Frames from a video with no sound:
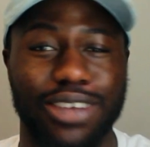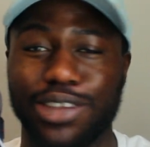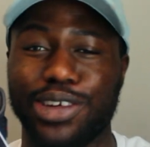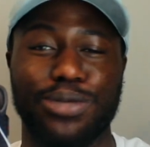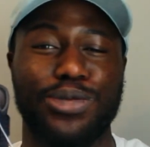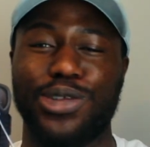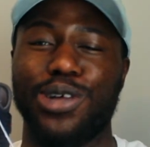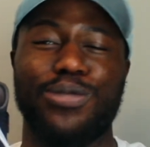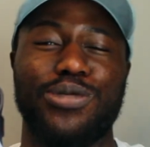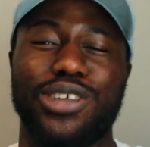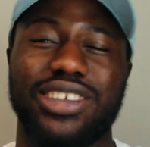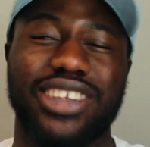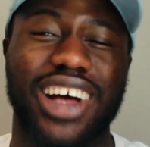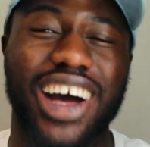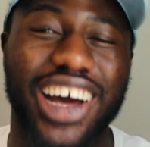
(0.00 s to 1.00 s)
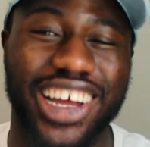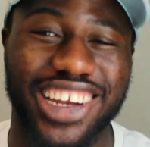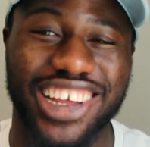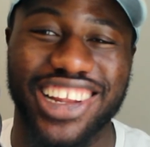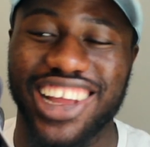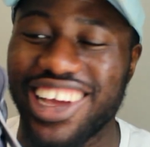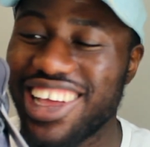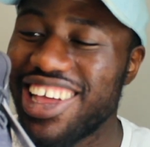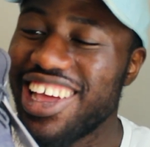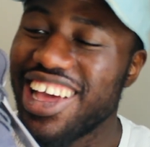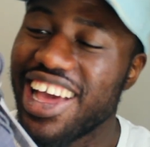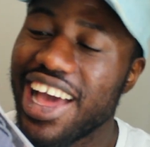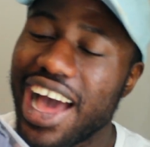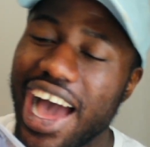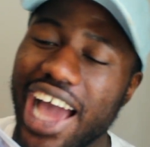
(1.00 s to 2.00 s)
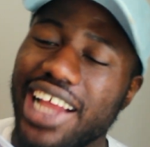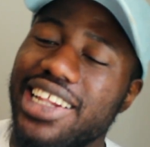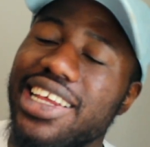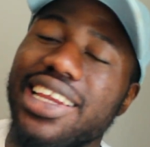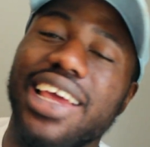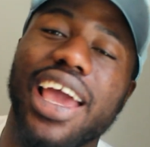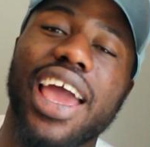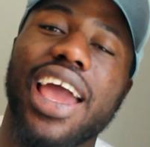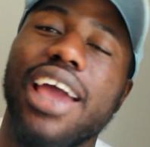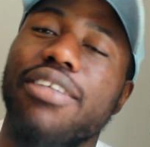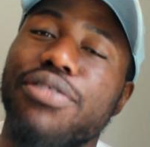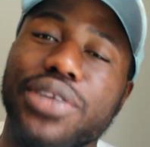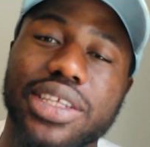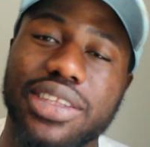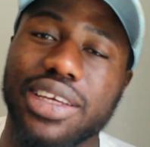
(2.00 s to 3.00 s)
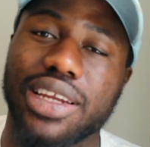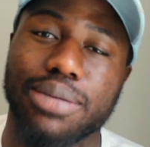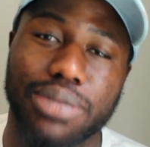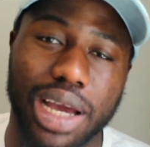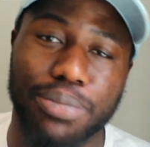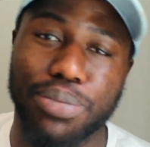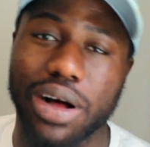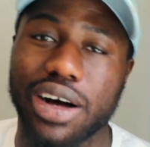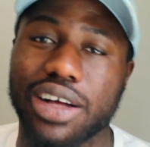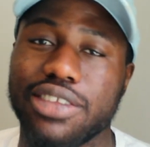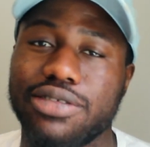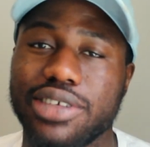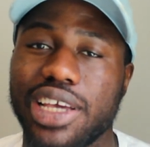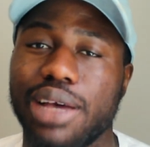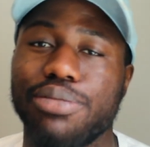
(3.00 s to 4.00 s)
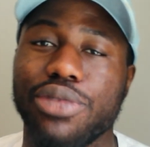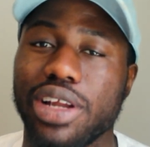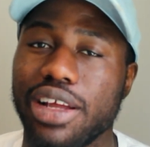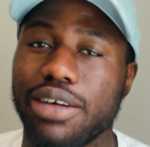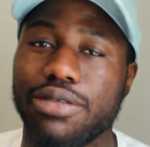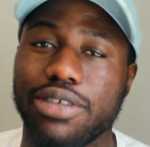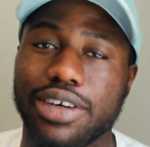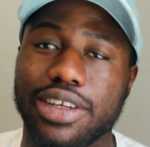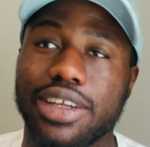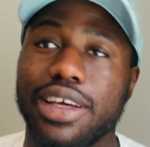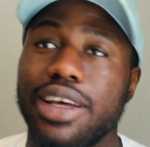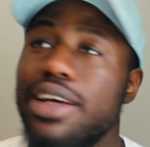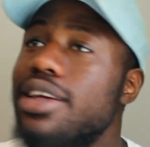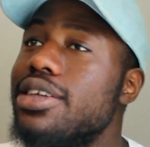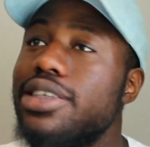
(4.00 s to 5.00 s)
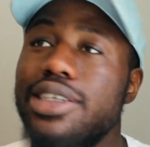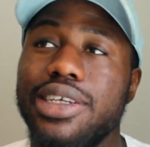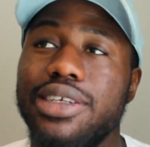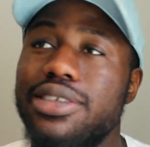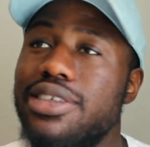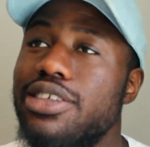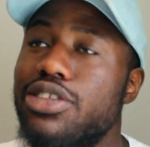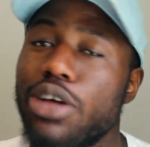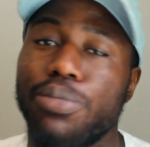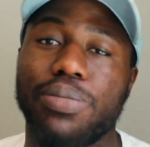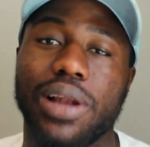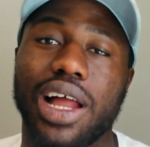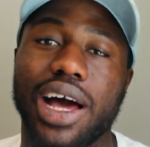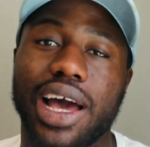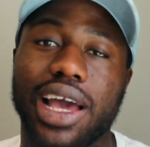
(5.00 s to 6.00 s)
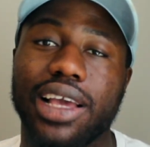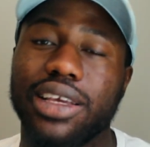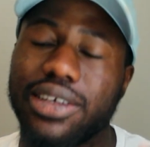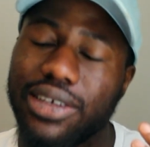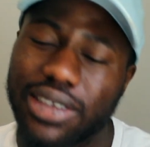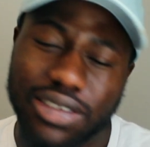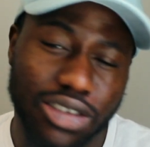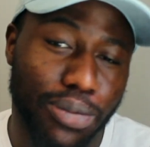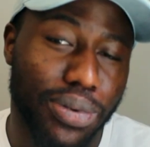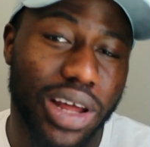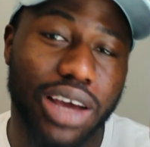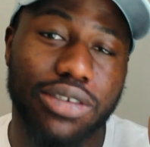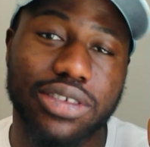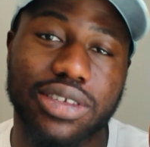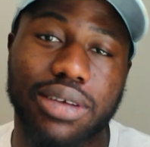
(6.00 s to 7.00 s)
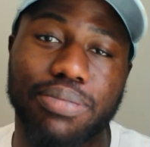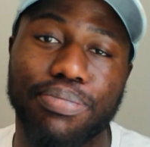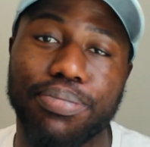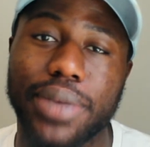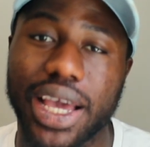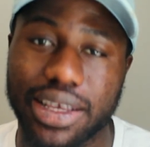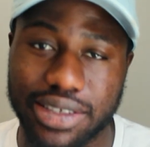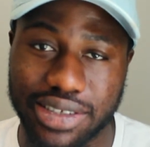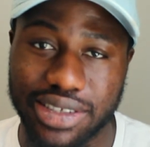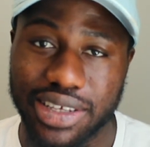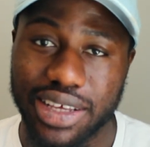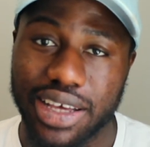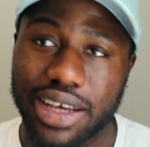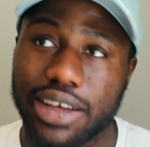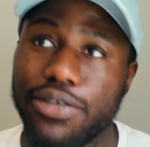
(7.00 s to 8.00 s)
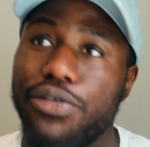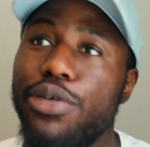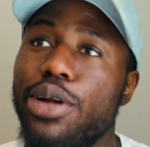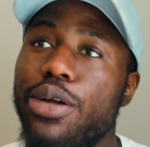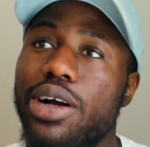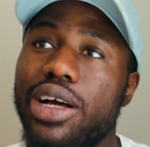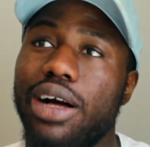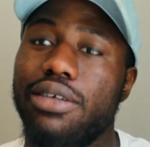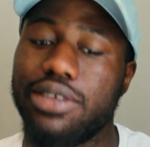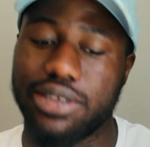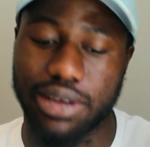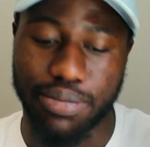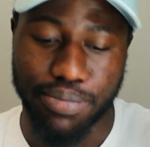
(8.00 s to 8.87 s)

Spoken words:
hard. Like, I did everything in my power to get more than one. Yeezy supply was a mess. Foot Locker was a